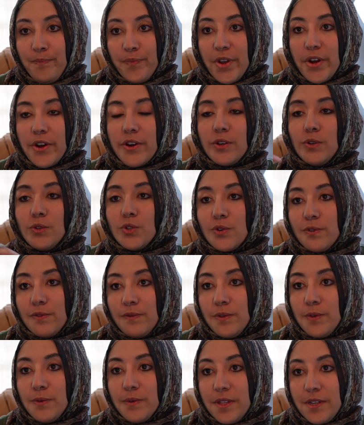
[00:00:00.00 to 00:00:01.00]
Are you
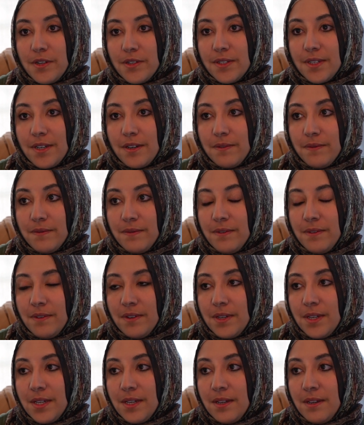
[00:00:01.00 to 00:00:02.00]
truthful with yourself?
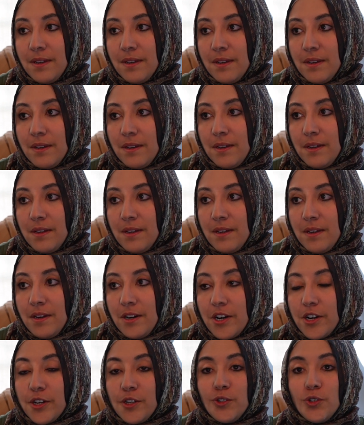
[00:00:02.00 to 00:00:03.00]

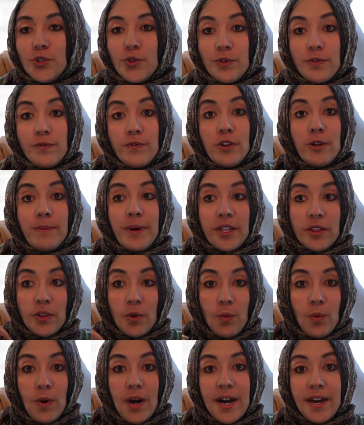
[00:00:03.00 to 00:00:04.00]
Are you truthful about
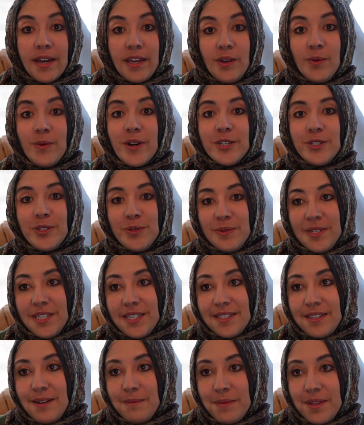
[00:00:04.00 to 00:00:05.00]
the why you are doing
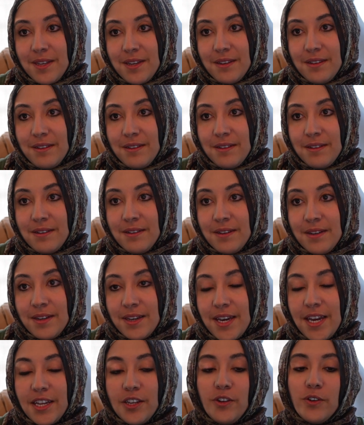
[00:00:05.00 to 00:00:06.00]
something?
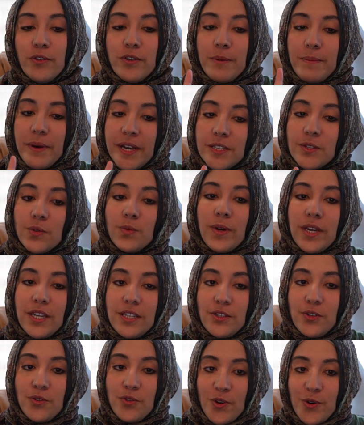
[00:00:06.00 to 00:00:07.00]
And you know the best way
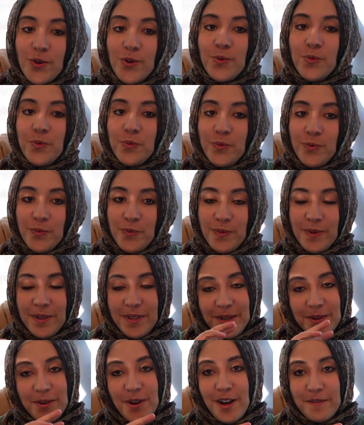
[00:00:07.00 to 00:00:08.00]
to know,
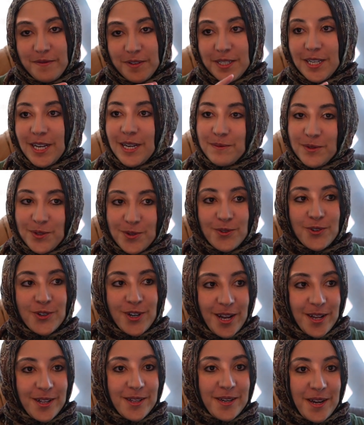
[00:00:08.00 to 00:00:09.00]
you know, oftentimes through
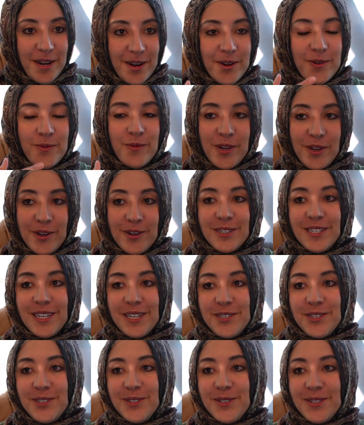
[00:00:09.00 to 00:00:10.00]
trial and error, what your
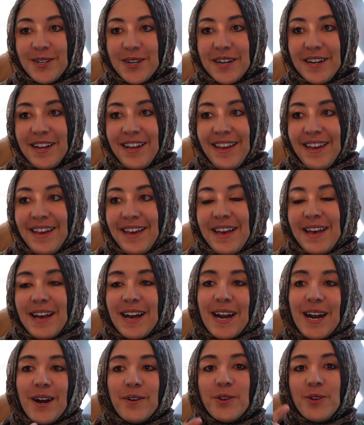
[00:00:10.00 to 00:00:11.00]
intentions are,
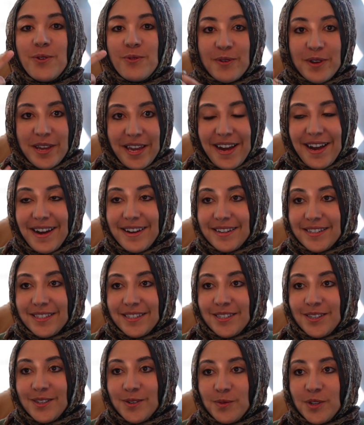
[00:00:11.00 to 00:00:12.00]
how you
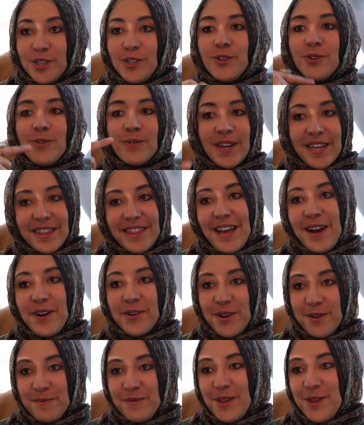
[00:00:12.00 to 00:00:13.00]
react when you don't get the
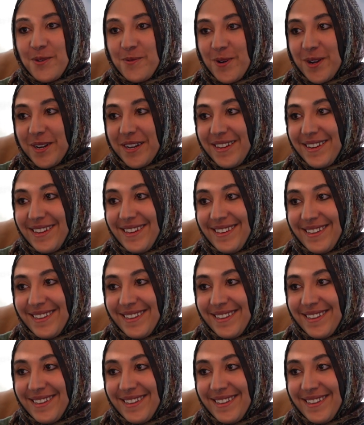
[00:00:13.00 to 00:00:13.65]
outcome that you wanted.